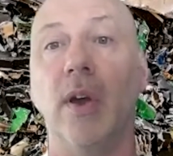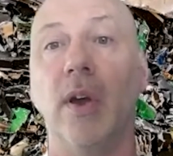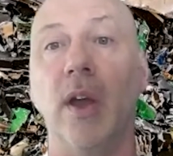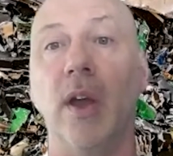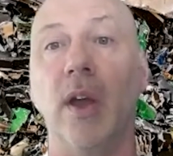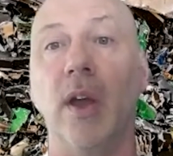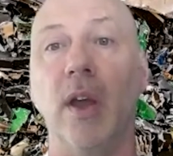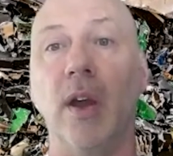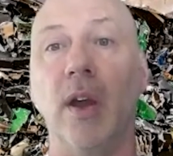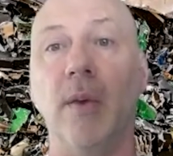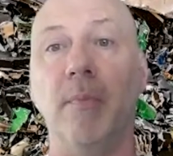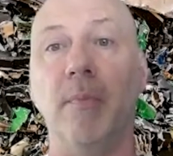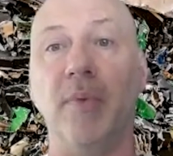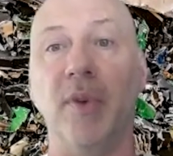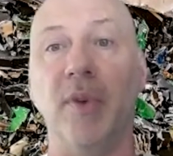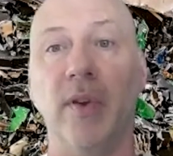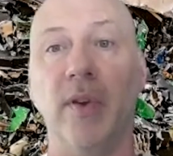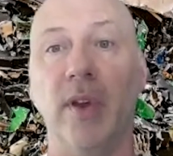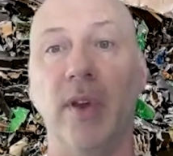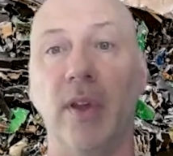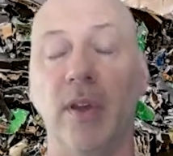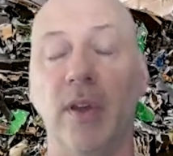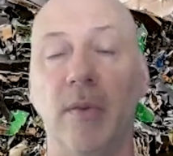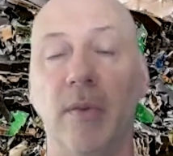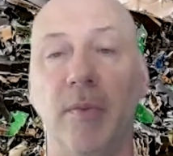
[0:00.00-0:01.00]
and
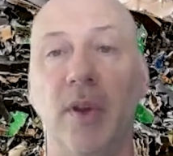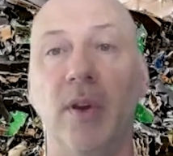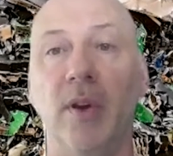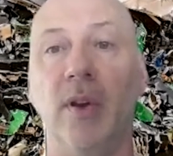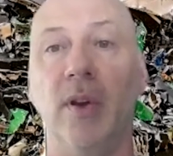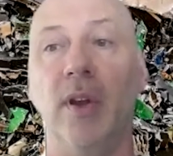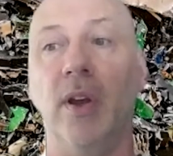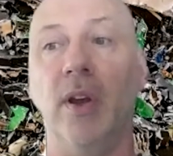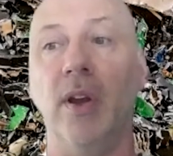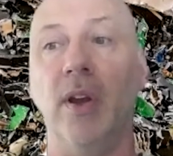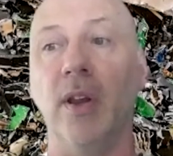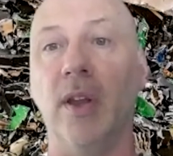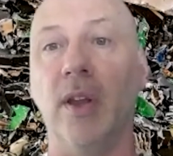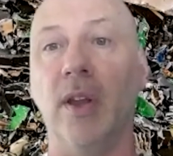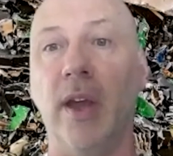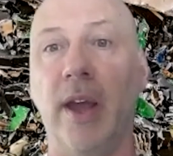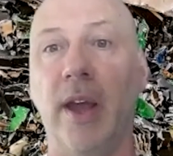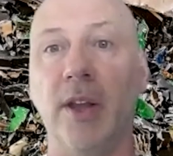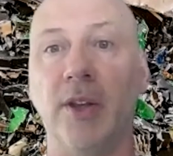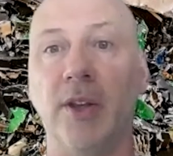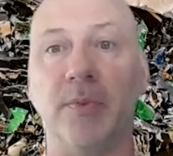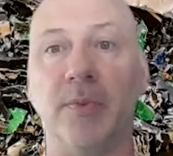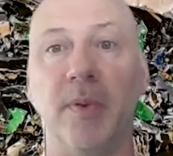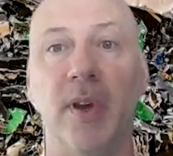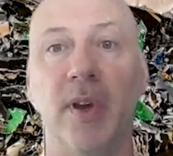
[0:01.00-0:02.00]
building community and
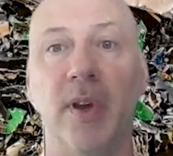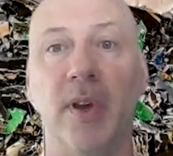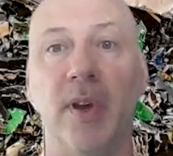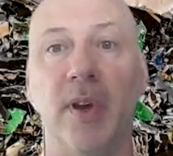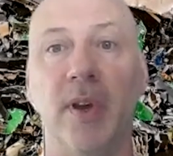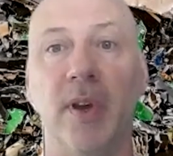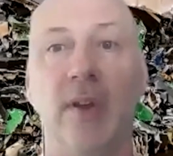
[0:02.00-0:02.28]
engagement.